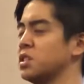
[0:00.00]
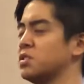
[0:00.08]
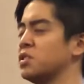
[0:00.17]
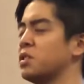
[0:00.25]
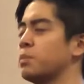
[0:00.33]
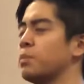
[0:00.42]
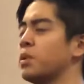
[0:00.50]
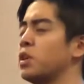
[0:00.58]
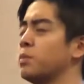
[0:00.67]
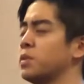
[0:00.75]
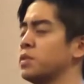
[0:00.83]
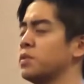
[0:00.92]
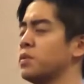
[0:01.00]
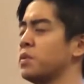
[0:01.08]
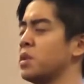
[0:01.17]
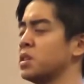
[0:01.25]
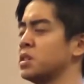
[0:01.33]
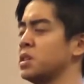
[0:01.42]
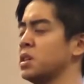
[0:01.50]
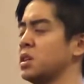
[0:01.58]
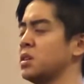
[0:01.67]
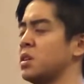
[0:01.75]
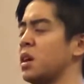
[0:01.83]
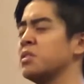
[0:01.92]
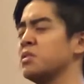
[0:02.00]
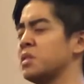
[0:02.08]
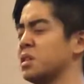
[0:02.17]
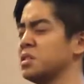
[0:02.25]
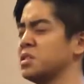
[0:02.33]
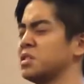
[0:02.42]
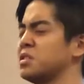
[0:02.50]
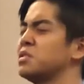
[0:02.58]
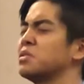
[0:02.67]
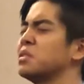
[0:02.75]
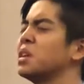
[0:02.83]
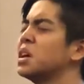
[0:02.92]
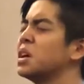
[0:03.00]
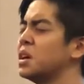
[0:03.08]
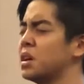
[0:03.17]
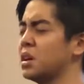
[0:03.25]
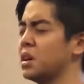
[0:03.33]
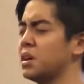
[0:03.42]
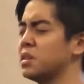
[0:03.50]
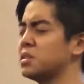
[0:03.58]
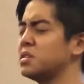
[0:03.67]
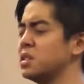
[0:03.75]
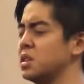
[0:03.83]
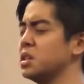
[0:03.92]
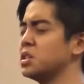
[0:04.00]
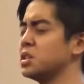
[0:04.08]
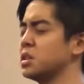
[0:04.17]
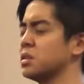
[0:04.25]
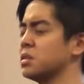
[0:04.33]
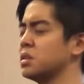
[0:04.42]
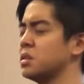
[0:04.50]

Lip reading: Is there a purpose for us here other than just to see each other?